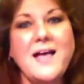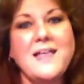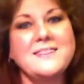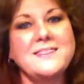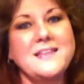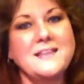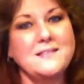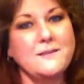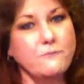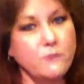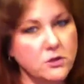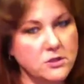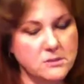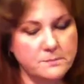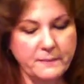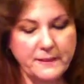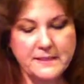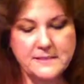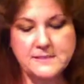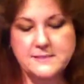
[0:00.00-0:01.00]
than the first
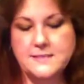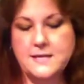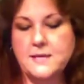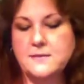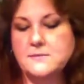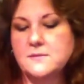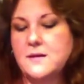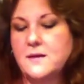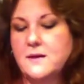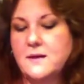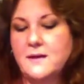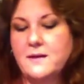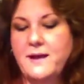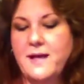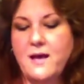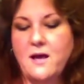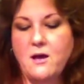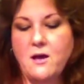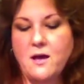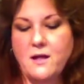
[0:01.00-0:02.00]
piece does.
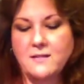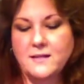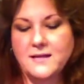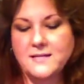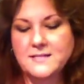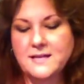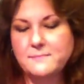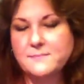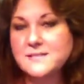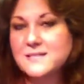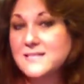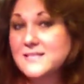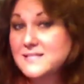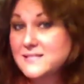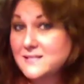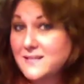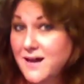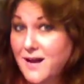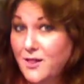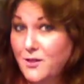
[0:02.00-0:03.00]
Now, a lot of times at these
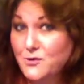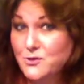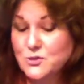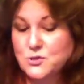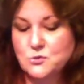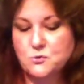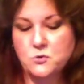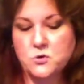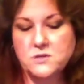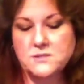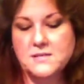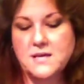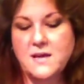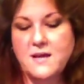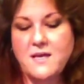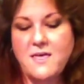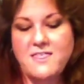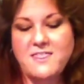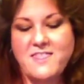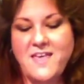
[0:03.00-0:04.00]
dollar stores,
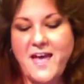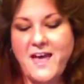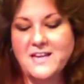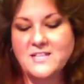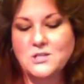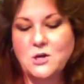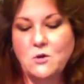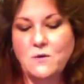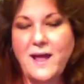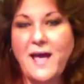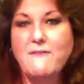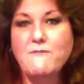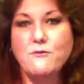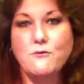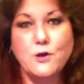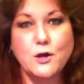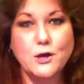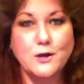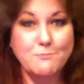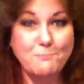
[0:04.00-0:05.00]
they don't have a
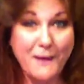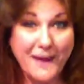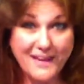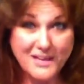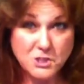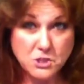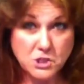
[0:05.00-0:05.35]
very good paint